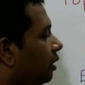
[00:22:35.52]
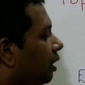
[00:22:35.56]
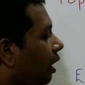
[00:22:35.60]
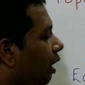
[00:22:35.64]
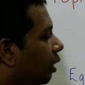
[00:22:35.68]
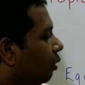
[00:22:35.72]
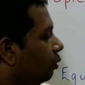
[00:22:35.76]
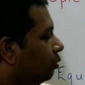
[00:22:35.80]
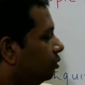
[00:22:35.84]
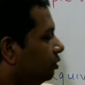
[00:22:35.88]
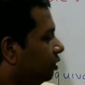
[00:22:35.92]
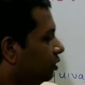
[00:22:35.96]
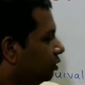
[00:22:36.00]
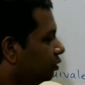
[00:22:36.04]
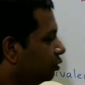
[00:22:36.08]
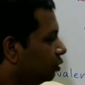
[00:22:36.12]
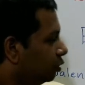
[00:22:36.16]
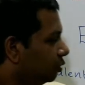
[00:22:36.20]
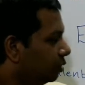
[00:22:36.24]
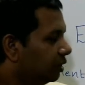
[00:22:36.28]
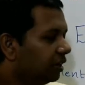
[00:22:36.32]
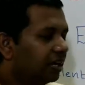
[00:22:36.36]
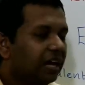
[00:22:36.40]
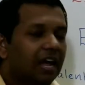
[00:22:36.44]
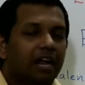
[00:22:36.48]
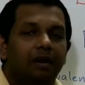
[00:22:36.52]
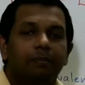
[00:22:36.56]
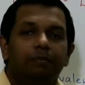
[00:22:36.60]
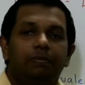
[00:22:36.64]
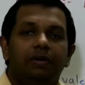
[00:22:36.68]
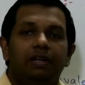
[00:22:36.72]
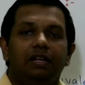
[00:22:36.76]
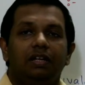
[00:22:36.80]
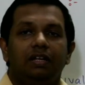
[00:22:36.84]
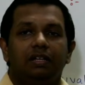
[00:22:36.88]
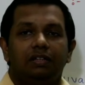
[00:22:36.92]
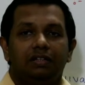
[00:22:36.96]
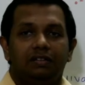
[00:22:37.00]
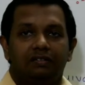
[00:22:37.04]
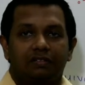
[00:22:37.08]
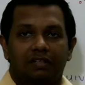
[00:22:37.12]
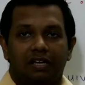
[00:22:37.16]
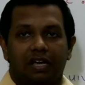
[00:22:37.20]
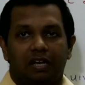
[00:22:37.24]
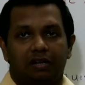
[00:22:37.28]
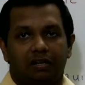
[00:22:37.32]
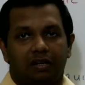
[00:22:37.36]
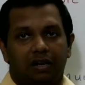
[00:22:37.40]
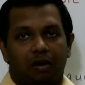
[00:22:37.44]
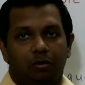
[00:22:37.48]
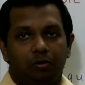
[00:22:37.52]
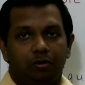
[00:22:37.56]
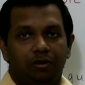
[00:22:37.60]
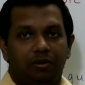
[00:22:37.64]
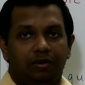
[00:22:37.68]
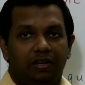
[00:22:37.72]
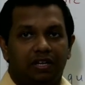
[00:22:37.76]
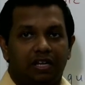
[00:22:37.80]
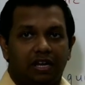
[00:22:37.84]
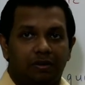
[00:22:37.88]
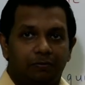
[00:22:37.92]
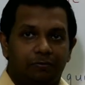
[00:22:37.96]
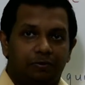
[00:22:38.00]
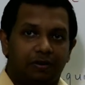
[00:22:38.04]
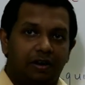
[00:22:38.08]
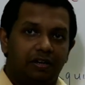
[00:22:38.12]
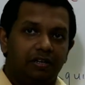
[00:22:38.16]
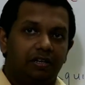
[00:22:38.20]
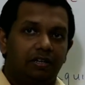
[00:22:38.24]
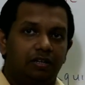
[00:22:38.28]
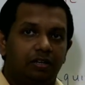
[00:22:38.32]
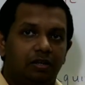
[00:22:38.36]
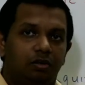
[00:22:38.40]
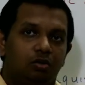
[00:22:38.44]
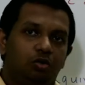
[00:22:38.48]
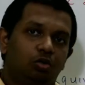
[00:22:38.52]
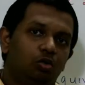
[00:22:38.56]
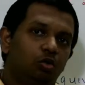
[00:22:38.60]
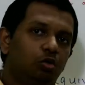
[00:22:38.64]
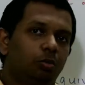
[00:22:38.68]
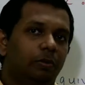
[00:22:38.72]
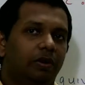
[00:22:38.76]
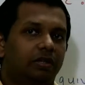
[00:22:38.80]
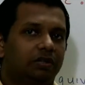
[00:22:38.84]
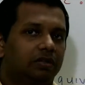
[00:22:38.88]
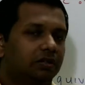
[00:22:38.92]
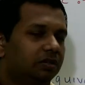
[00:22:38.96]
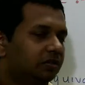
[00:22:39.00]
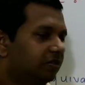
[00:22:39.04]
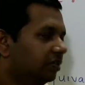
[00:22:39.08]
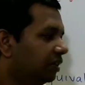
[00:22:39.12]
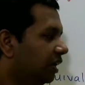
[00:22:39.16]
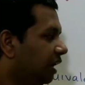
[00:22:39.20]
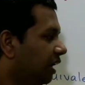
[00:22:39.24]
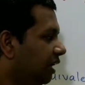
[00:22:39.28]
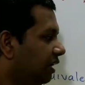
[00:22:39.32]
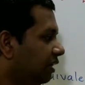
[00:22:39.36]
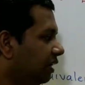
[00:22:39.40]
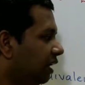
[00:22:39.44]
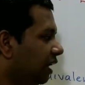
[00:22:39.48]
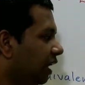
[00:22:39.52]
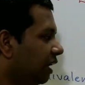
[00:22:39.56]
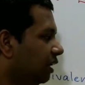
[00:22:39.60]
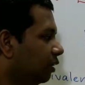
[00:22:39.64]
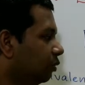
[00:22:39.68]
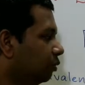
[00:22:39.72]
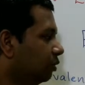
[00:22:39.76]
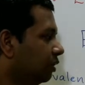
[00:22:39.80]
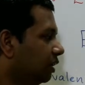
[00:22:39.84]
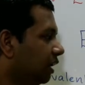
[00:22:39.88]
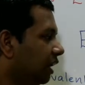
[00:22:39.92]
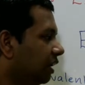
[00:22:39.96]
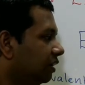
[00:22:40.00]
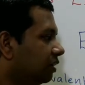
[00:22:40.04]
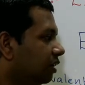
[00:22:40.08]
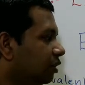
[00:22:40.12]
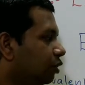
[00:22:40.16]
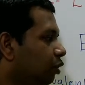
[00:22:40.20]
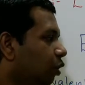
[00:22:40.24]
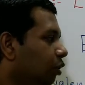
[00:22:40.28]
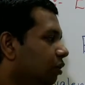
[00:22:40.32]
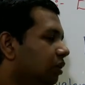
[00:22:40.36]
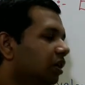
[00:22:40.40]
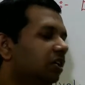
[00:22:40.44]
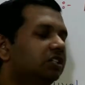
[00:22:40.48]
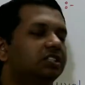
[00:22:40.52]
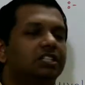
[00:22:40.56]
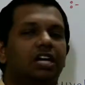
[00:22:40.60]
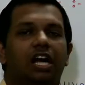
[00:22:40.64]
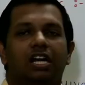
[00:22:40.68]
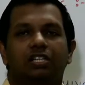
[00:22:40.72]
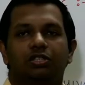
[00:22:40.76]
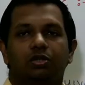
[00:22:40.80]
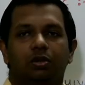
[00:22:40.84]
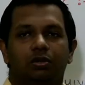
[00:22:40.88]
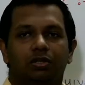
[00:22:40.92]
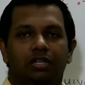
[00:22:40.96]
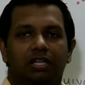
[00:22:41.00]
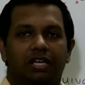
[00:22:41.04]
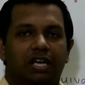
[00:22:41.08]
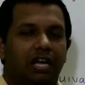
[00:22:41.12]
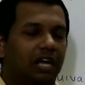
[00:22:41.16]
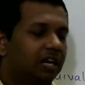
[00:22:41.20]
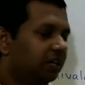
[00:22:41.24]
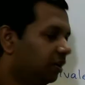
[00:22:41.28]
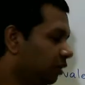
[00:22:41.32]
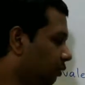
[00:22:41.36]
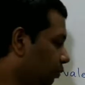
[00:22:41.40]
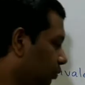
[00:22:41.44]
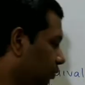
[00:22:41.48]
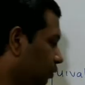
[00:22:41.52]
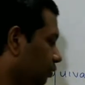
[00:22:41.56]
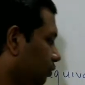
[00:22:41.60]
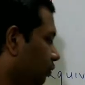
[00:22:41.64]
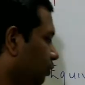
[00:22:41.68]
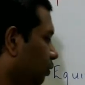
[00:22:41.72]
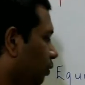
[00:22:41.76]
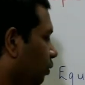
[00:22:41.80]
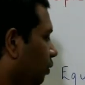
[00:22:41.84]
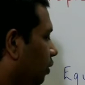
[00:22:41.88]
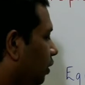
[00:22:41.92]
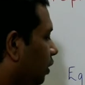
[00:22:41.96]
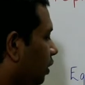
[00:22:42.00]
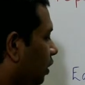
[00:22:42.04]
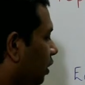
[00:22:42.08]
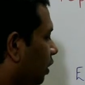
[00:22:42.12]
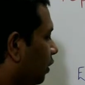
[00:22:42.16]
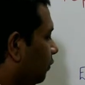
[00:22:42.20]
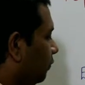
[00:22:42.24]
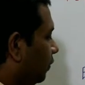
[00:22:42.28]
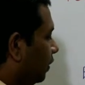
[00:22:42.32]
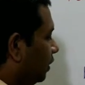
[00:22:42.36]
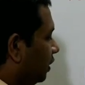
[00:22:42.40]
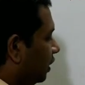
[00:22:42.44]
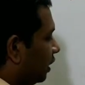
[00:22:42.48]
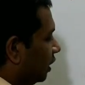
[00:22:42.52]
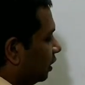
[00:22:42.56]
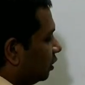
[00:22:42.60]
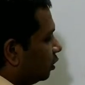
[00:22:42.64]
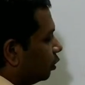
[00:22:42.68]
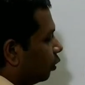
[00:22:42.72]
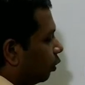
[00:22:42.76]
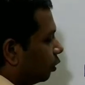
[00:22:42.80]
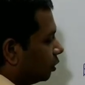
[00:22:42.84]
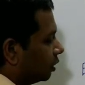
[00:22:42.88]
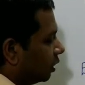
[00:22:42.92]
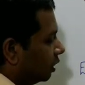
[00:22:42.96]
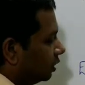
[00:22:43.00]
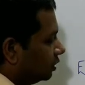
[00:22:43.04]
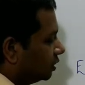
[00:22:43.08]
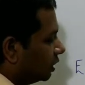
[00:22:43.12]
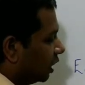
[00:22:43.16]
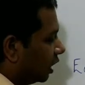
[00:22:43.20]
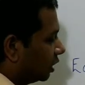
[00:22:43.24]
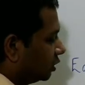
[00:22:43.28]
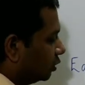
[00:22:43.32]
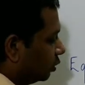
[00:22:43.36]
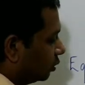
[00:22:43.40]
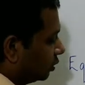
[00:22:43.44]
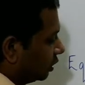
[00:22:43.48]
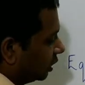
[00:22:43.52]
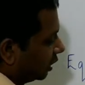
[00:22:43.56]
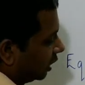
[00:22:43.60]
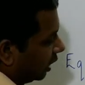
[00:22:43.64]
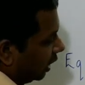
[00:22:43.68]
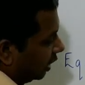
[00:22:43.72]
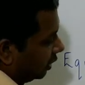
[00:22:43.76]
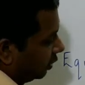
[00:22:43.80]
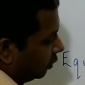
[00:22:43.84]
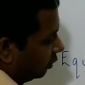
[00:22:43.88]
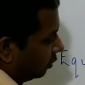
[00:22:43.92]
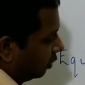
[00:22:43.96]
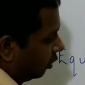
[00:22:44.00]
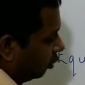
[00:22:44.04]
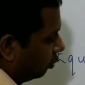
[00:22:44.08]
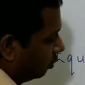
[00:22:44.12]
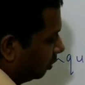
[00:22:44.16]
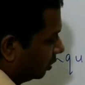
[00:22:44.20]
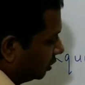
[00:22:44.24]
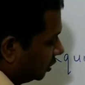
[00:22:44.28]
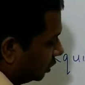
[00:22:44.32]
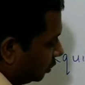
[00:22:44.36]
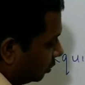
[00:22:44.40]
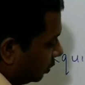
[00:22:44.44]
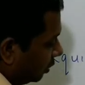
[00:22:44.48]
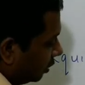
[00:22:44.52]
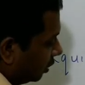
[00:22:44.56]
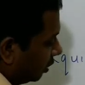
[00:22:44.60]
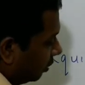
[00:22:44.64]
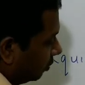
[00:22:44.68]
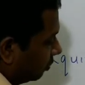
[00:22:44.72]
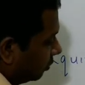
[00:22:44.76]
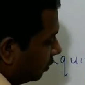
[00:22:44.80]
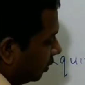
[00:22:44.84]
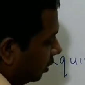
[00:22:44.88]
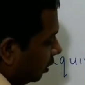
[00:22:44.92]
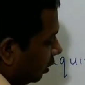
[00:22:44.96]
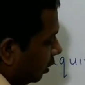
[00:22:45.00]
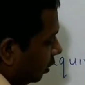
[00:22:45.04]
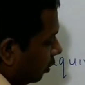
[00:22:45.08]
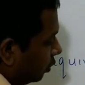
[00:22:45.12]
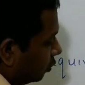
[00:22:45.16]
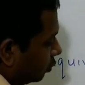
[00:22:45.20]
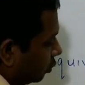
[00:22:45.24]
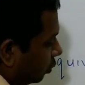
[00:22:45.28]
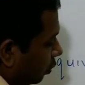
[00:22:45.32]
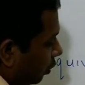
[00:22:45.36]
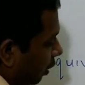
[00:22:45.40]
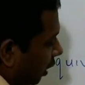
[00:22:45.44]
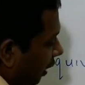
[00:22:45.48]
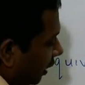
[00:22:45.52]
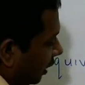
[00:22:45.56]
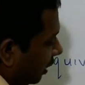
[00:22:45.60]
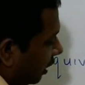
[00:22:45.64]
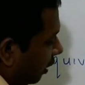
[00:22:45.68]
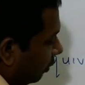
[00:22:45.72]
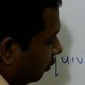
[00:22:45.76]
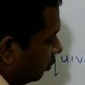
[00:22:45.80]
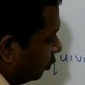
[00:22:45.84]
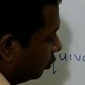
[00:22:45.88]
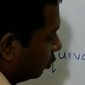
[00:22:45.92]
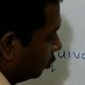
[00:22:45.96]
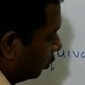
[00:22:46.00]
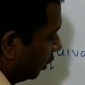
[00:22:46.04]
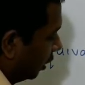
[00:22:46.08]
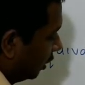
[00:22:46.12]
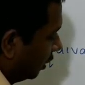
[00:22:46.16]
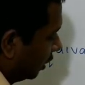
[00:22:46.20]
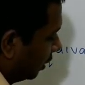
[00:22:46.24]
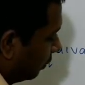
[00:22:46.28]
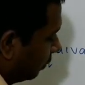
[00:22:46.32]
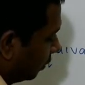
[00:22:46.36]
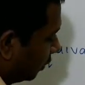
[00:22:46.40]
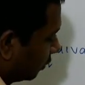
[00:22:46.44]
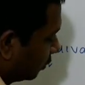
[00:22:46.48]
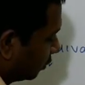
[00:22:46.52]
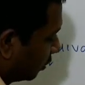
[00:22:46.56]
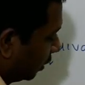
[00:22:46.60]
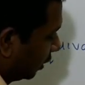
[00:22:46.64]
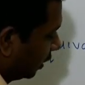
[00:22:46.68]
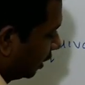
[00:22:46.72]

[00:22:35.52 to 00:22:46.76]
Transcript: now this should can be this can now you can find it in two methods either I could take the total charge on the cation so if I take total charge on the cation how much it will come so I have 2 Na plus so